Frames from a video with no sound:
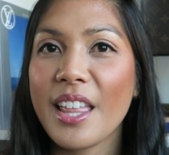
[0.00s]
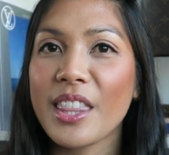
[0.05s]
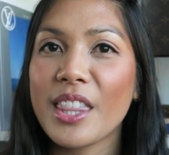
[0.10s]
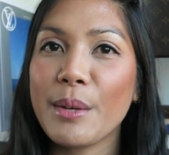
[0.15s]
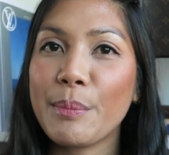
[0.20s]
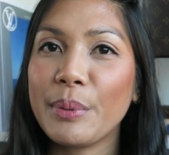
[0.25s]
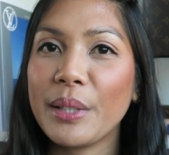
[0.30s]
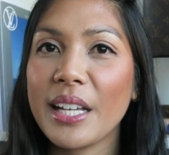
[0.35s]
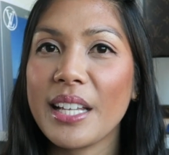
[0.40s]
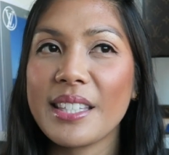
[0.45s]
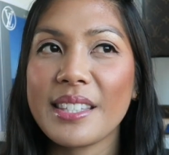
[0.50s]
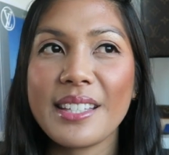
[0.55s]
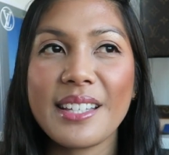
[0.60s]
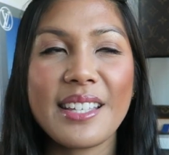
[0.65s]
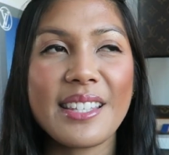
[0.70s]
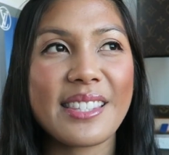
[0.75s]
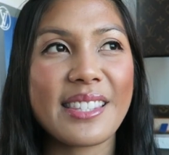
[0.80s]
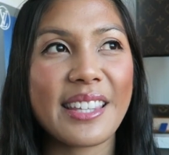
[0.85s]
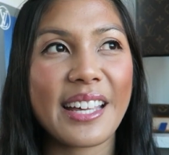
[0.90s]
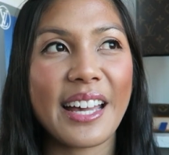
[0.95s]
The
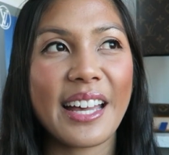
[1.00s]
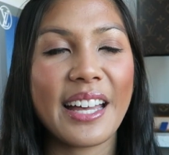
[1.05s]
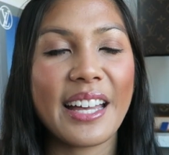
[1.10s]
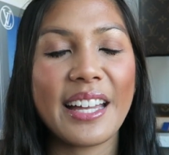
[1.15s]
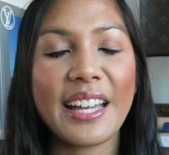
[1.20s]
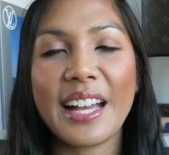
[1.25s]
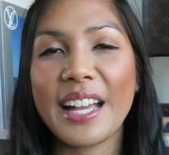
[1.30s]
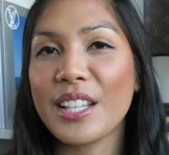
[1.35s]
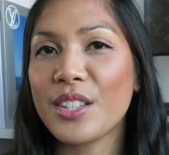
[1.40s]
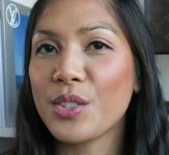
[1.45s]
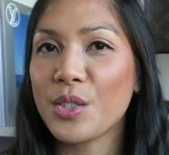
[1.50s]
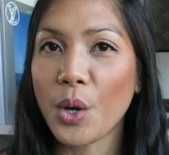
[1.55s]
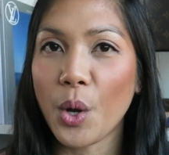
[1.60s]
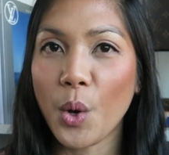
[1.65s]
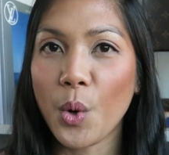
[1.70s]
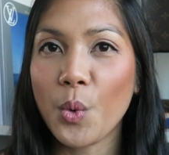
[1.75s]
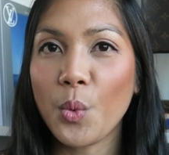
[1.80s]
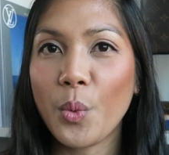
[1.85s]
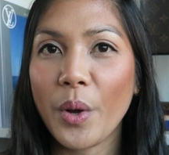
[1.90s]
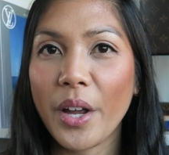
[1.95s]
places that I
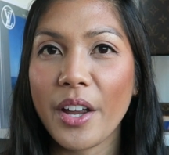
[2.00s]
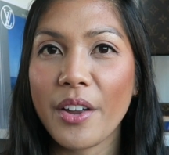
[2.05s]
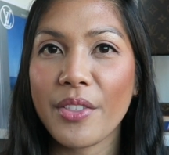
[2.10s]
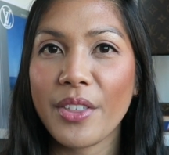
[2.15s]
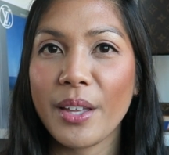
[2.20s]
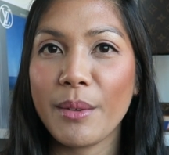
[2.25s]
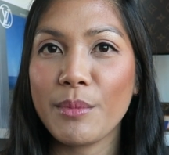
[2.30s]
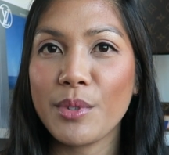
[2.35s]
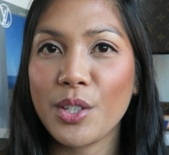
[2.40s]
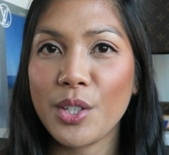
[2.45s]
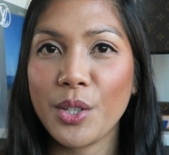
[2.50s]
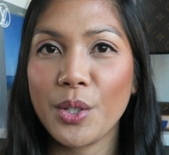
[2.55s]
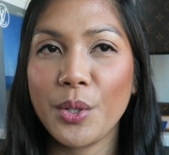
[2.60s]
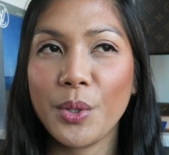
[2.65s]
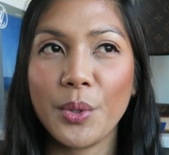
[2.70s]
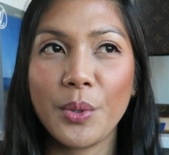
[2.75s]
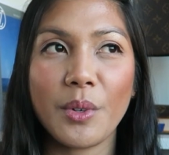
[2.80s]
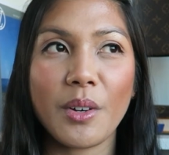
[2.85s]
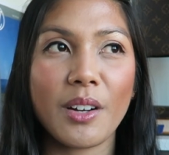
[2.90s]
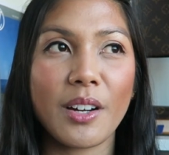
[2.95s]
don't wear them
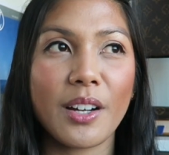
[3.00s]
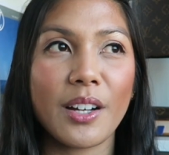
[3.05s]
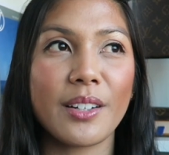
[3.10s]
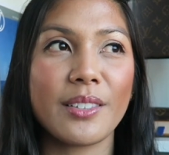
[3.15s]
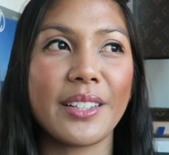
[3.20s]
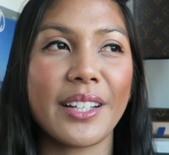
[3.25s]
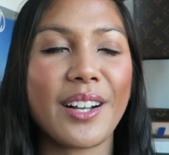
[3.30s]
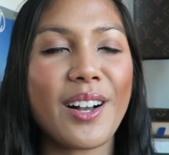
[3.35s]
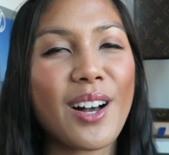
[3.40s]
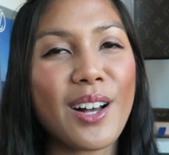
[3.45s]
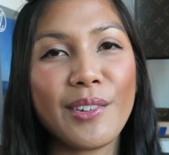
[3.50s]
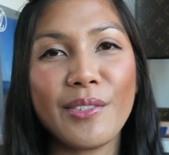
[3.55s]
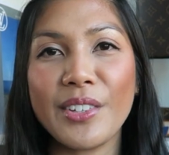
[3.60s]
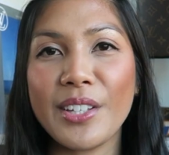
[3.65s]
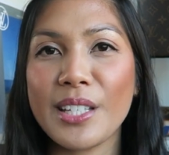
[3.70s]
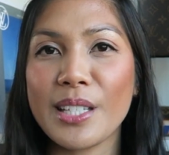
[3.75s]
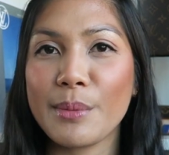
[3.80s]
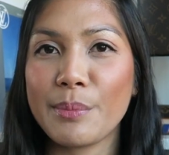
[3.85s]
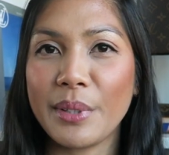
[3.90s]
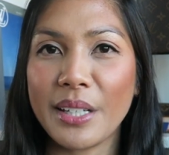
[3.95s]
to are like
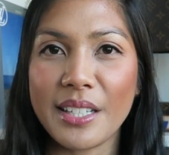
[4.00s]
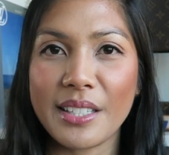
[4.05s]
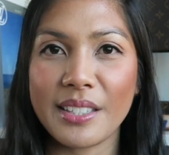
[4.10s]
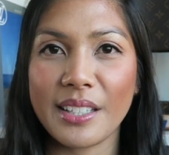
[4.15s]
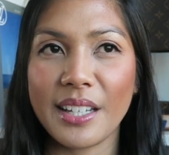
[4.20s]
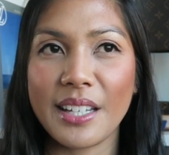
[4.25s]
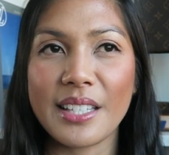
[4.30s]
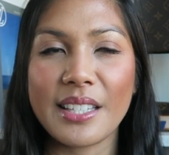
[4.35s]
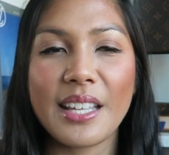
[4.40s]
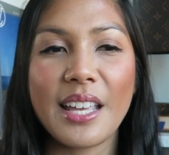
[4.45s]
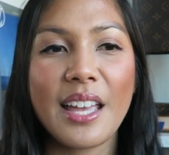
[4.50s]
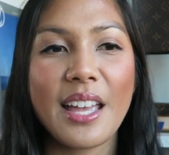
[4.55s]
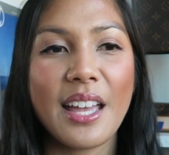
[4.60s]
obvious places,